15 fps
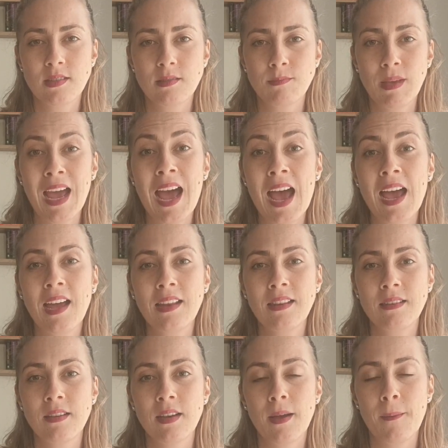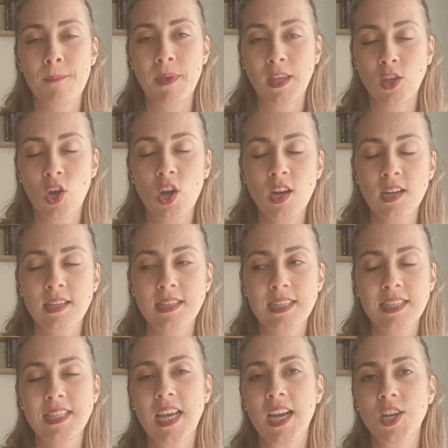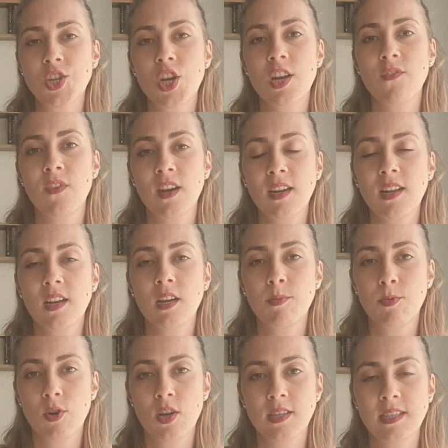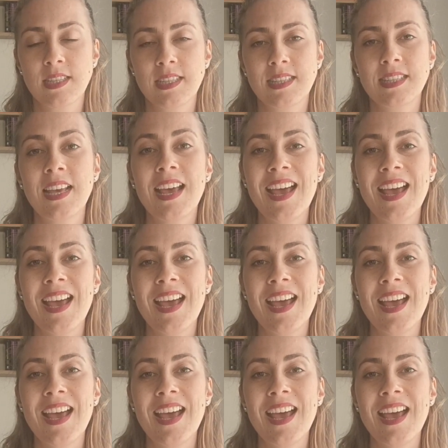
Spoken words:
behind McDonald's, it's actually very clear process